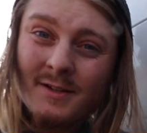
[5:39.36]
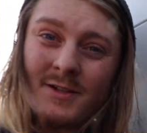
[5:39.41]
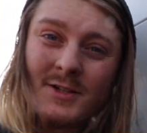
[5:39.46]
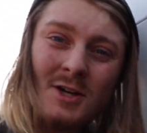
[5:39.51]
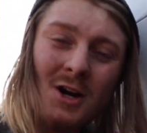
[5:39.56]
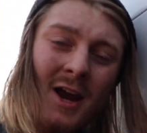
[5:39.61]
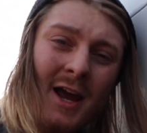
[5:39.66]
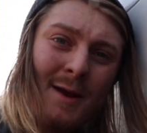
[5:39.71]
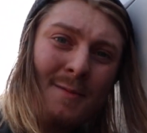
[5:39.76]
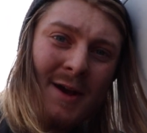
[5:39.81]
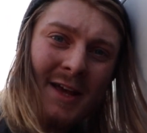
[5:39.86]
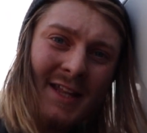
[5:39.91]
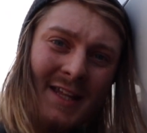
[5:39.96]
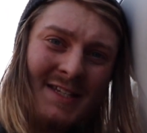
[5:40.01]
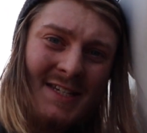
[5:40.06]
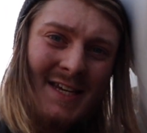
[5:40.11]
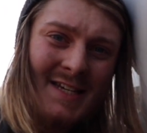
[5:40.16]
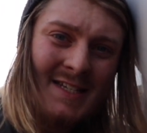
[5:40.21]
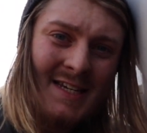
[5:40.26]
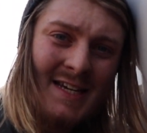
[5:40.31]
Trying to make
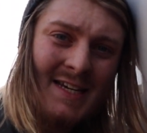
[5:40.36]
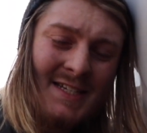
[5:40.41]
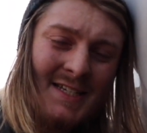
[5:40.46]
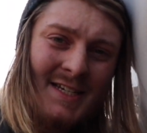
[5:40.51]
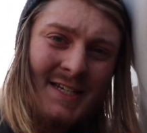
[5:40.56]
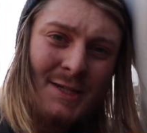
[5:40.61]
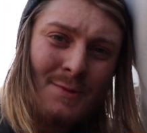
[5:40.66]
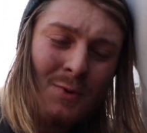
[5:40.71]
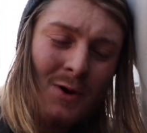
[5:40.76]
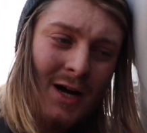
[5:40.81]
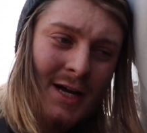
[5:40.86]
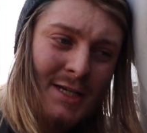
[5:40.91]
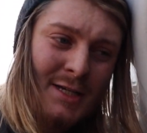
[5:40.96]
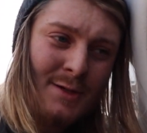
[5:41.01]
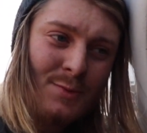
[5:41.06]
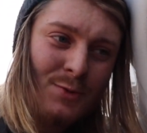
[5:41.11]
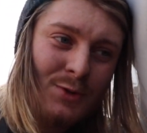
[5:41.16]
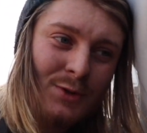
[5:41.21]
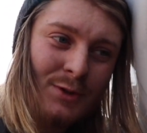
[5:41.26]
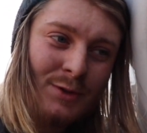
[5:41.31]
this as easy as
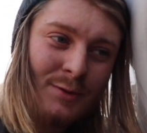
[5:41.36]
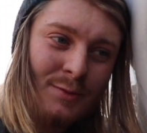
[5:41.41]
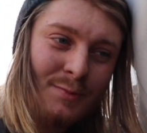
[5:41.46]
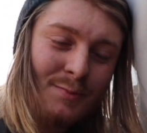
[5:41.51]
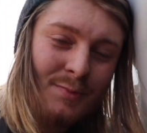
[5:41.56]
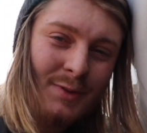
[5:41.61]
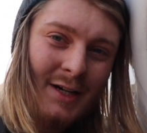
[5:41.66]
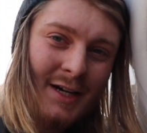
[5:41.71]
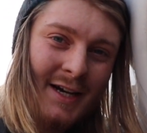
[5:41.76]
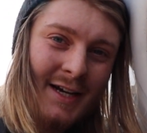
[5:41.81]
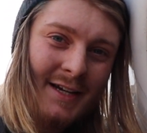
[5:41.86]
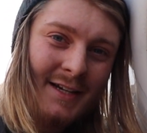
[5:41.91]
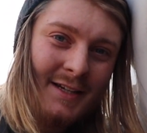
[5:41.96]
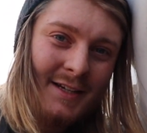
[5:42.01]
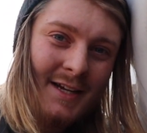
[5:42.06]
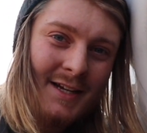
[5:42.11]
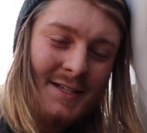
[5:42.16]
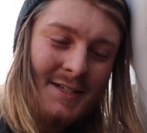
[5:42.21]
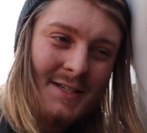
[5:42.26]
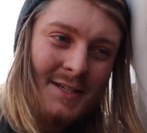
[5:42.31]
possible, but
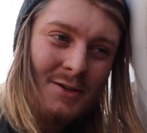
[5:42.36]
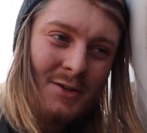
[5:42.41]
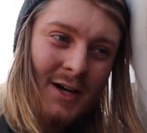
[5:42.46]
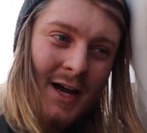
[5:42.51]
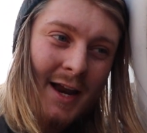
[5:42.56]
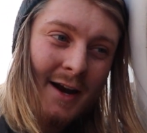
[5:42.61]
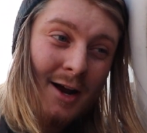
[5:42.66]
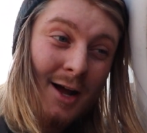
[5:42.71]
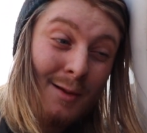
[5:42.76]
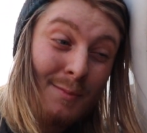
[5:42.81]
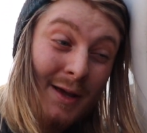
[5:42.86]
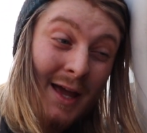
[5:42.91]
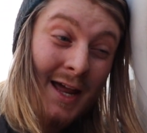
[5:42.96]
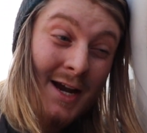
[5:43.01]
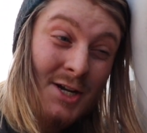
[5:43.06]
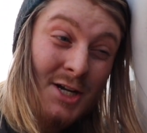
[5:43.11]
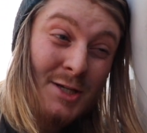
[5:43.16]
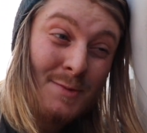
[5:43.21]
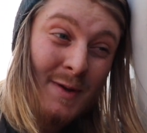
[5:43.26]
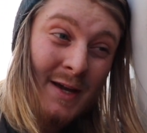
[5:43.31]
it's still kind of
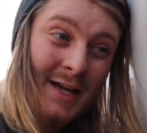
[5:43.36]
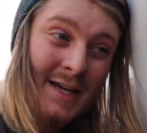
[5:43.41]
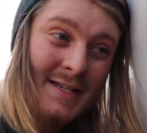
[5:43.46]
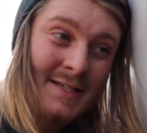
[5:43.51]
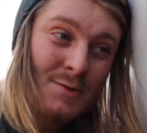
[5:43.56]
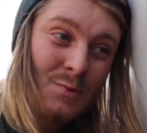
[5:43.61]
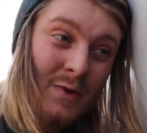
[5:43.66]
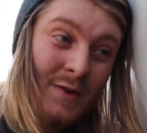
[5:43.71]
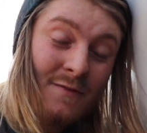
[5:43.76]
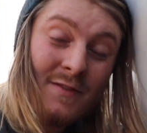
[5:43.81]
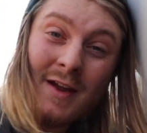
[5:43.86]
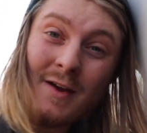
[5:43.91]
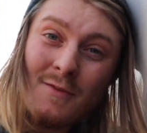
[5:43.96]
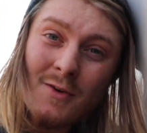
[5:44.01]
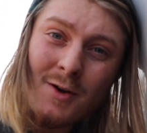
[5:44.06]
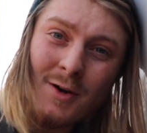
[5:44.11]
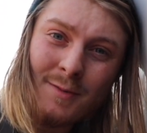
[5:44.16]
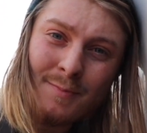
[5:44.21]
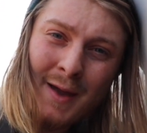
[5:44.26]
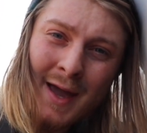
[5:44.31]
complicated just because we've
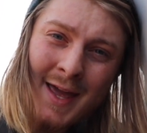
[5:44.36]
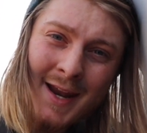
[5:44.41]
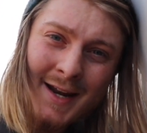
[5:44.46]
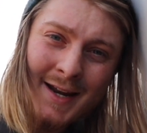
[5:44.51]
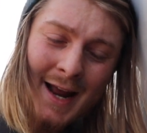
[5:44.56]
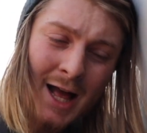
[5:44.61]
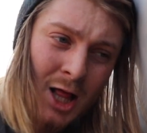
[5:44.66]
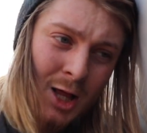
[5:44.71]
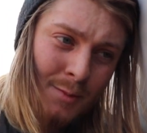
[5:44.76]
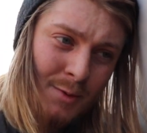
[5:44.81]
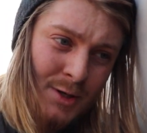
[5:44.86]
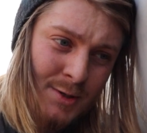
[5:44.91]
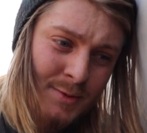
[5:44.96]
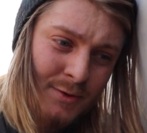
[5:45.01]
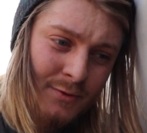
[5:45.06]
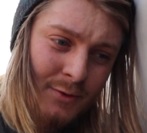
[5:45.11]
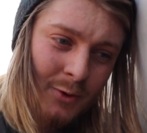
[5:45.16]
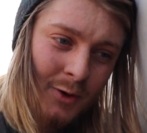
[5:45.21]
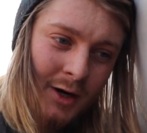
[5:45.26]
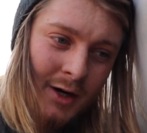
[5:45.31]
never painted calipers
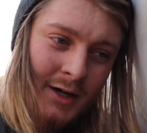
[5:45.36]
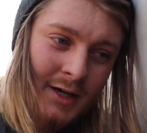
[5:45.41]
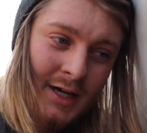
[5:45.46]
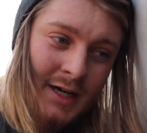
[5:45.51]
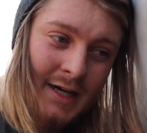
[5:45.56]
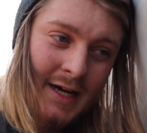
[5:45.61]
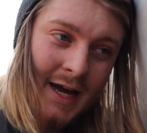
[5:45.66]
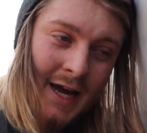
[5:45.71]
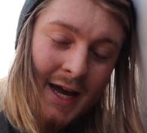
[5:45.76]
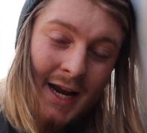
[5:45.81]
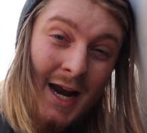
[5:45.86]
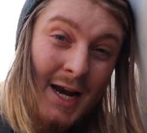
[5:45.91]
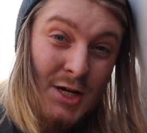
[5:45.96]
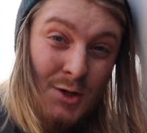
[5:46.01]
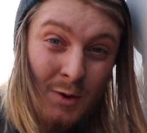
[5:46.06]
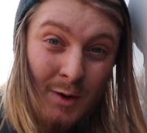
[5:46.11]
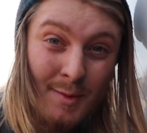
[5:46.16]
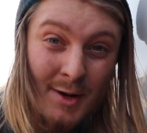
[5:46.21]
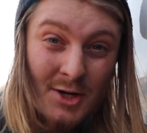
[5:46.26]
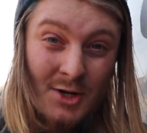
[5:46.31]
before, and I
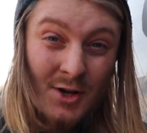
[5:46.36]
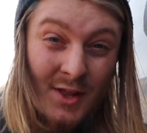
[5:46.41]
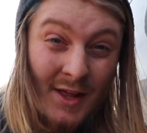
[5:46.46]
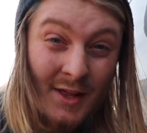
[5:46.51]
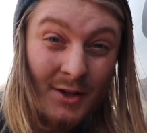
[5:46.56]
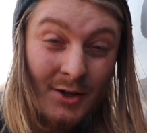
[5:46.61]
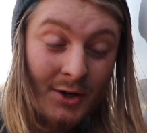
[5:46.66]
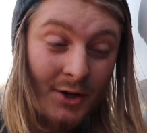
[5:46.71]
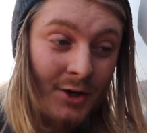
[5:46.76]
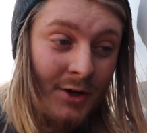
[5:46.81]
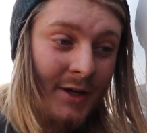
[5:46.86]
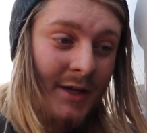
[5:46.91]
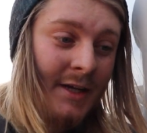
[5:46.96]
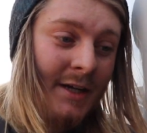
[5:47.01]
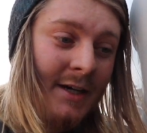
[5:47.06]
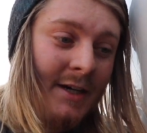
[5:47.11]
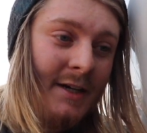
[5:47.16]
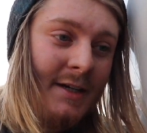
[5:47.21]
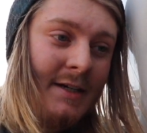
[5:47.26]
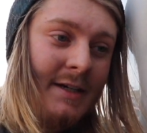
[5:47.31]
just want to make sure they look good.
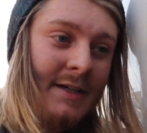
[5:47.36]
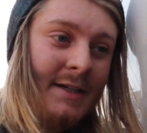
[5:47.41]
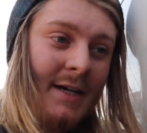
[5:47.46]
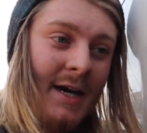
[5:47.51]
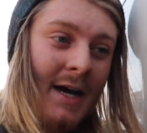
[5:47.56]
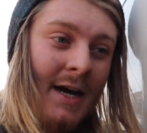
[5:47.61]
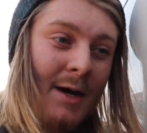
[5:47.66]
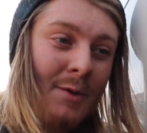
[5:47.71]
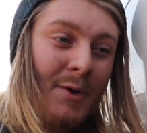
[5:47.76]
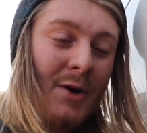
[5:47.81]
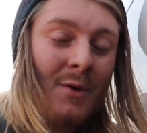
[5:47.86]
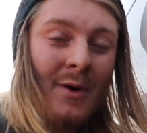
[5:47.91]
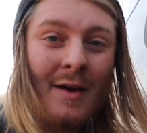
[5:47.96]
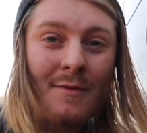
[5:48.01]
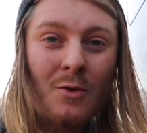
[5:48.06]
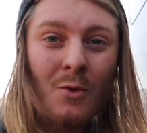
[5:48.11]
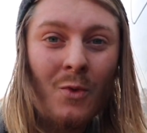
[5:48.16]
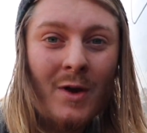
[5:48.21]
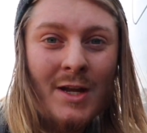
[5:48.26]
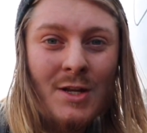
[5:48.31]
Uh, we don't
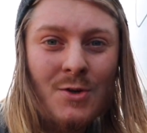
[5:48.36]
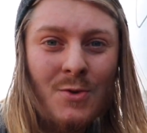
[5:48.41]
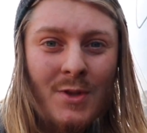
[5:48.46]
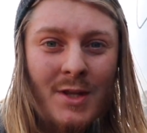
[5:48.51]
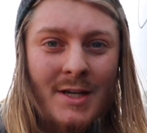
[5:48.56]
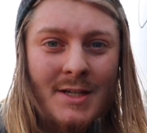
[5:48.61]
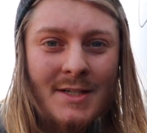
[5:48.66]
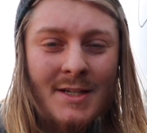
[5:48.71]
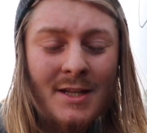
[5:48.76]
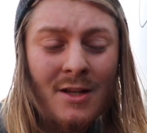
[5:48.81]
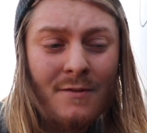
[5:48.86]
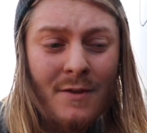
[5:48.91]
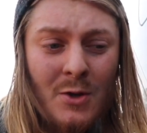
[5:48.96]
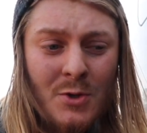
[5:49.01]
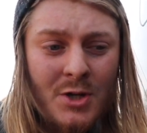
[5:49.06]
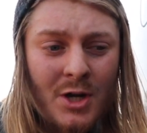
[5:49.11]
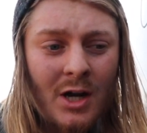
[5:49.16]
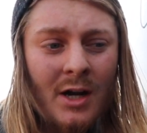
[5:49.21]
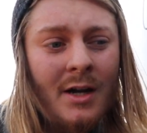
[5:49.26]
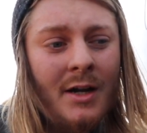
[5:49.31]
have to redo this in the
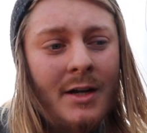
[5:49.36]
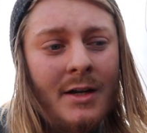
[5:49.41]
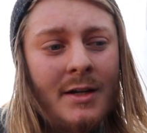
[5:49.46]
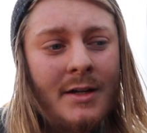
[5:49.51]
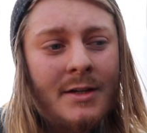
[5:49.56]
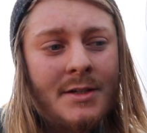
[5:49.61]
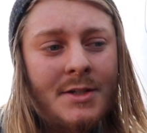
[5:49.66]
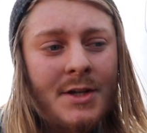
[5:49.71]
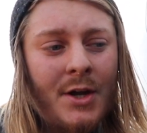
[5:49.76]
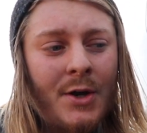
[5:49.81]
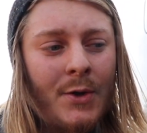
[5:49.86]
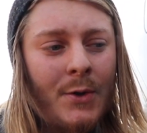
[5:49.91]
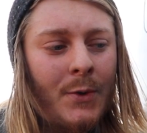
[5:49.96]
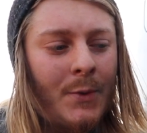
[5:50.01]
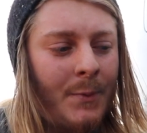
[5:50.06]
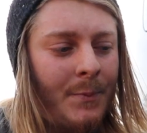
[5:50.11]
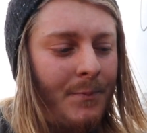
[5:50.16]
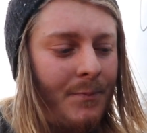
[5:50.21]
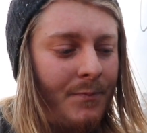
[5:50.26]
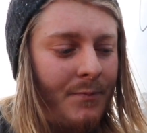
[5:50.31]
future. So